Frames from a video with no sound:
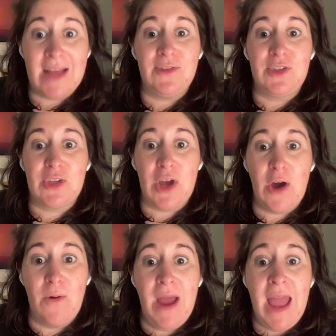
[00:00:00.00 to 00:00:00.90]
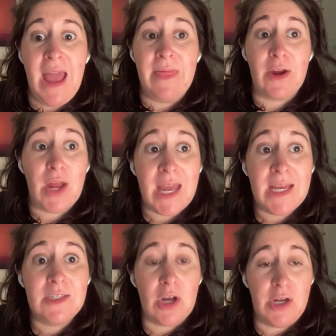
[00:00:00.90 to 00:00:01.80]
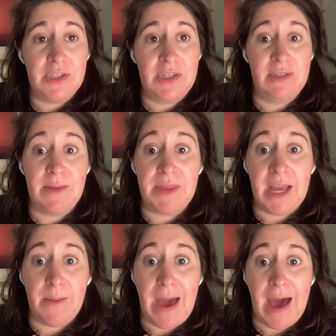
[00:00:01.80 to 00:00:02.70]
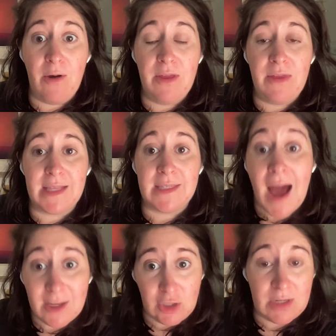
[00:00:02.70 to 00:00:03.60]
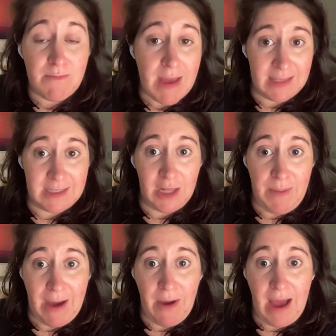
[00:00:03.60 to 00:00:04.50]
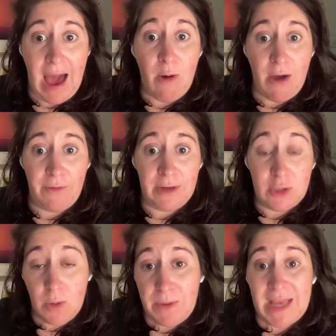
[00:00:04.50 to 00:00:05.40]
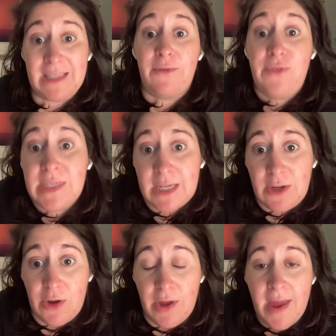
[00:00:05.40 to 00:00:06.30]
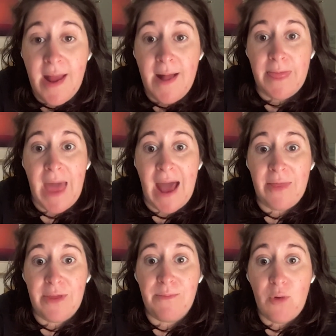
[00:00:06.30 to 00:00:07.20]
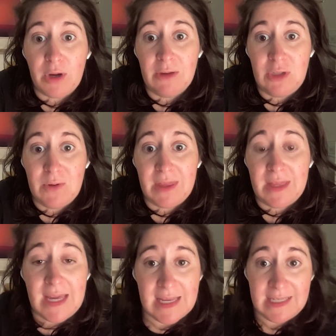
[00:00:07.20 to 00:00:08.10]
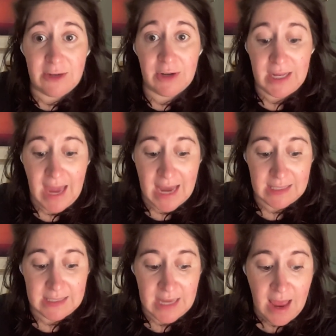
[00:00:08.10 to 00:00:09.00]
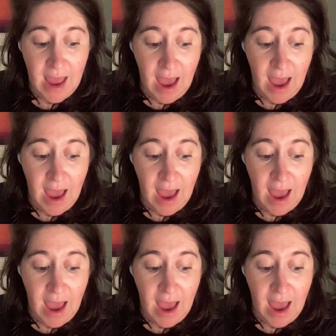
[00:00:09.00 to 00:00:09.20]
And so there is also something about that's not just mental about how often you do it, but that's physical, that the more you do it, the easier it gets.